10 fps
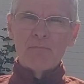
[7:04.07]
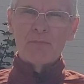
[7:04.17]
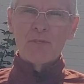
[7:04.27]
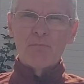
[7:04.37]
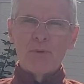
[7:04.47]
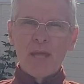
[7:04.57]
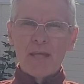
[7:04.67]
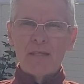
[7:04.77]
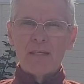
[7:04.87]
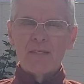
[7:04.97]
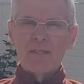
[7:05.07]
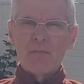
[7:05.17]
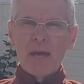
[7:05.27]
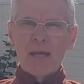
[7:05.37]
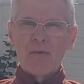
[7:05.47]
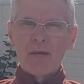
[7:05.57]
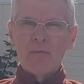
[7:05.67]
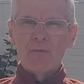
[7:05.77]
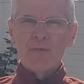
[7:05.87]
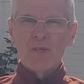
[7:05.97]
just blend into the
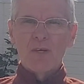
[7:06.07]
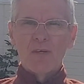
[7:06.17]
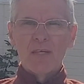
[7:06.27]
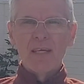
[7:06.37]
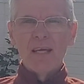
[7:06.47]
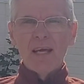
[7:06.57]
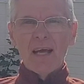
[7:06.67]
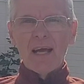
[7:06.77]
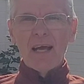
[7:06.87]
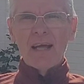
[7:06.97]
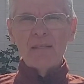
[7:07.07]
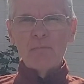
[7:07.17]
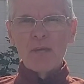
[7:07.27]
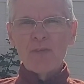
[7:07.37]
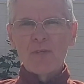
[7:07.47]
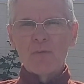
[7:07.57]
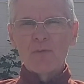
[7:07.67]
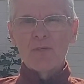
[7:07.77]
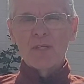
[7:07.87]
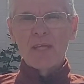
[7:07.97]
background sky, and the best I was
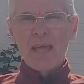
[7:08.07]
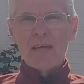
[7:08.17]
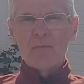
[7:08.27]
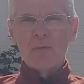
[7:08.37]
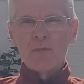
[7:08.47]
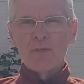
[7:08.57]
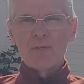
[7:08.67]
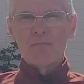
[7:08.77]
going to get was